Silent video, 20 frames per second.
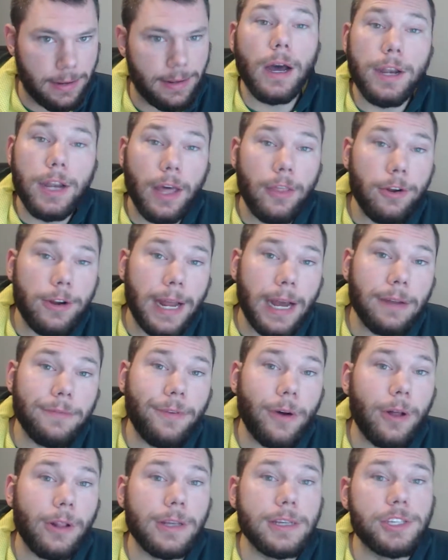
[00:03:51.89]
Another
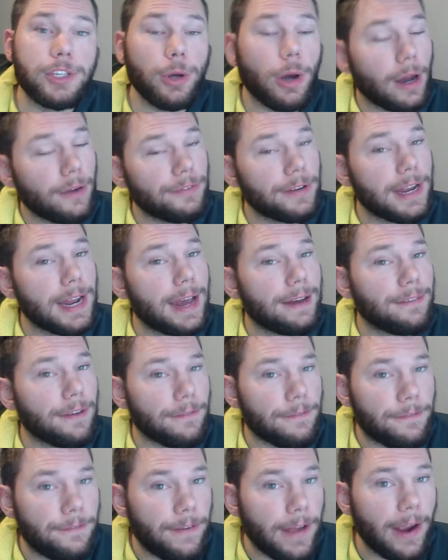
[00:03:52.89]
downfall is you often have
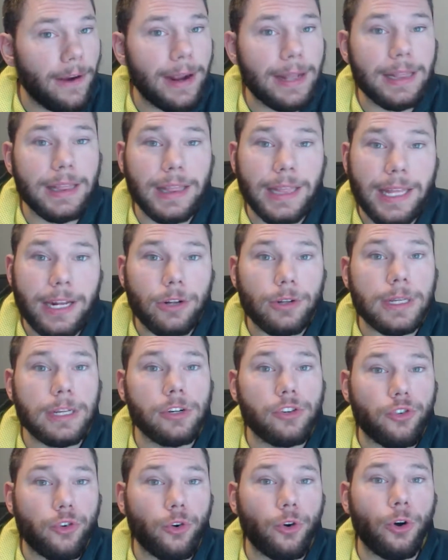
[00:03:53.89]
very little
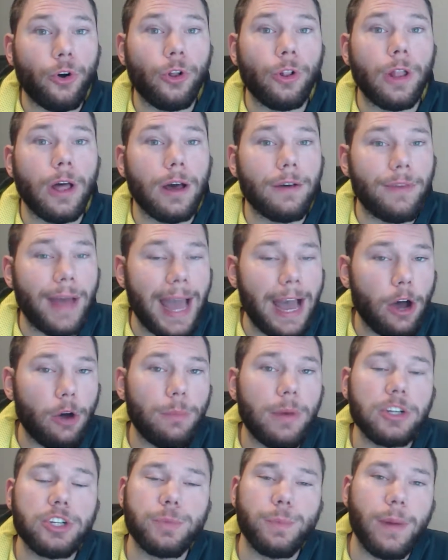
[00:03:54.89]
control of how
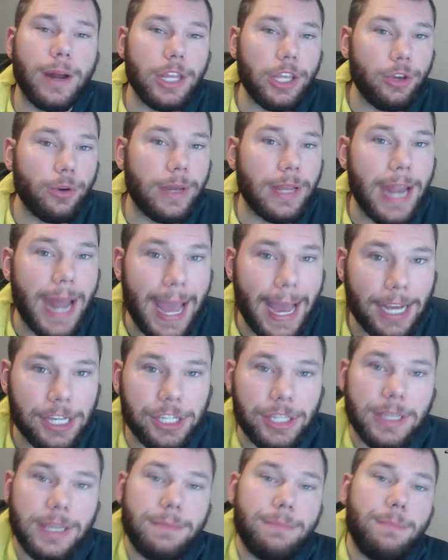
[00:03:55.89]
much money you can
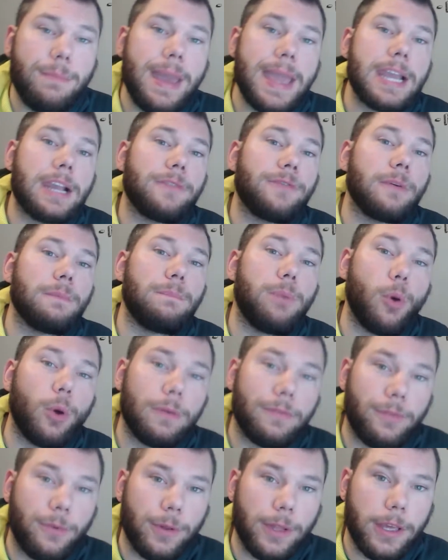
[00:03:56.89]
actually make from
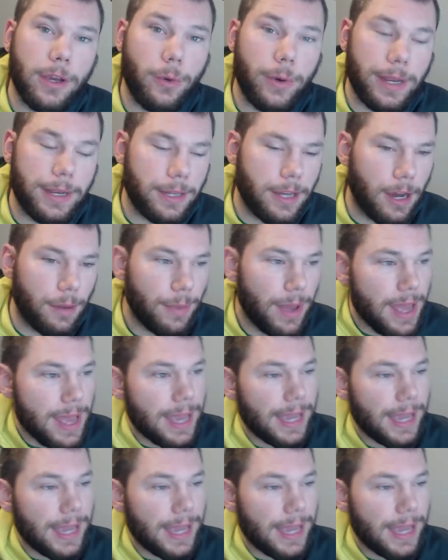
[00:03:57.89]
portfolio income.